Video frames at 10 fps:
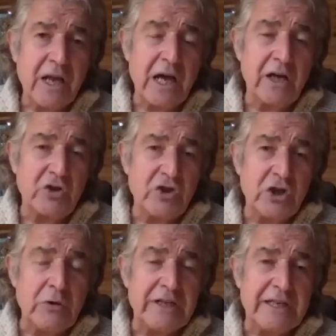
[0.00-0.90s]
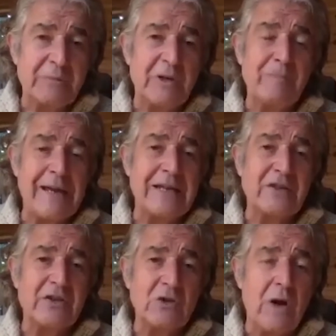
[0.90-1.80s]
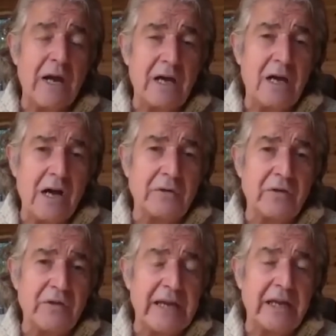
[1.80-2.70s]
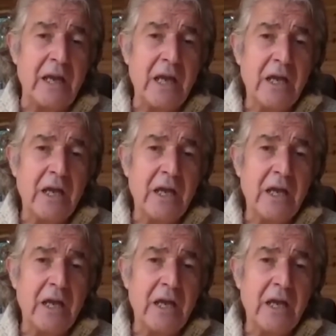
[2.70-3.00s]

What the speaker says: duties, which makes us quite a hard thing